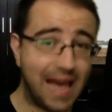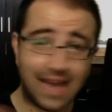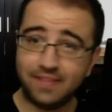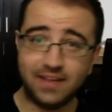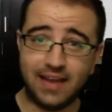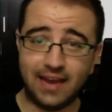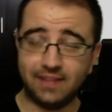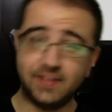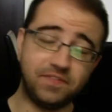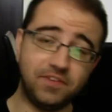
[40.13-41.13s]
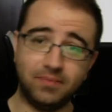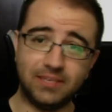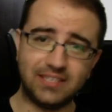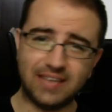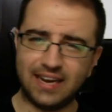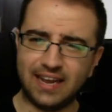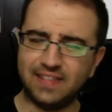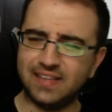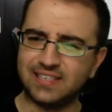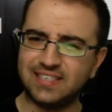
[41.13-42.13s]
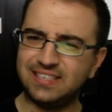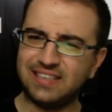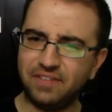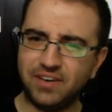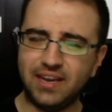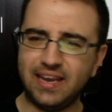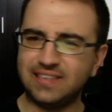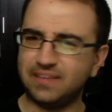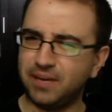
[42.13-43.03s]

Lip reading: back in the day. Now, this film is set in the 70s.